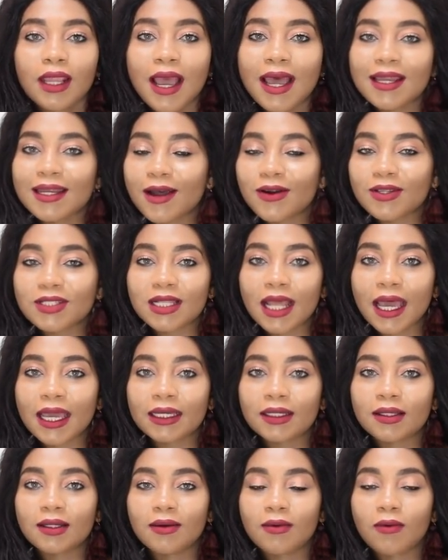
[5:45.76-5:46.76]
And I was
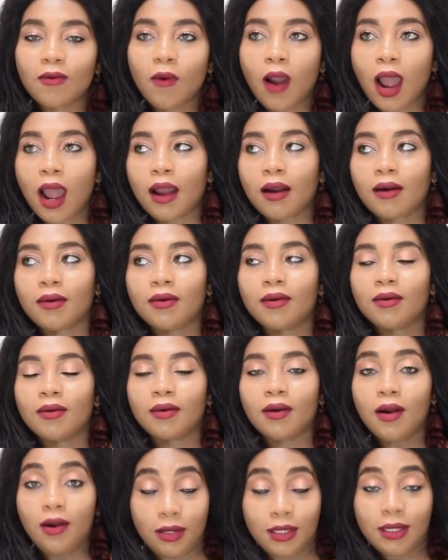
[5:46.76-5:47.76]
like, wow,
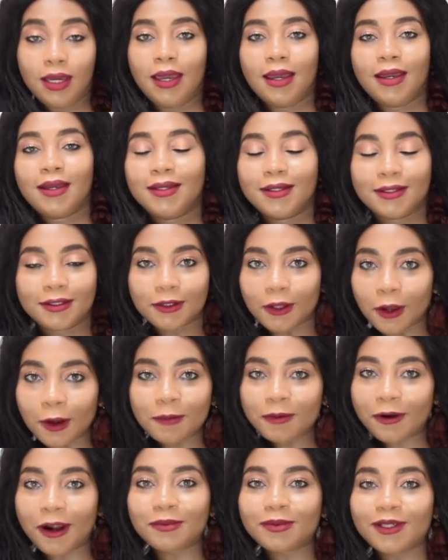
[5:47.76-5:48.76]
okay,
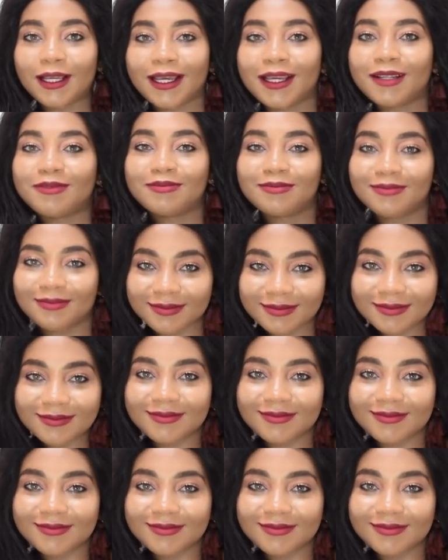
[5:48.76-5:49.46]
no problem.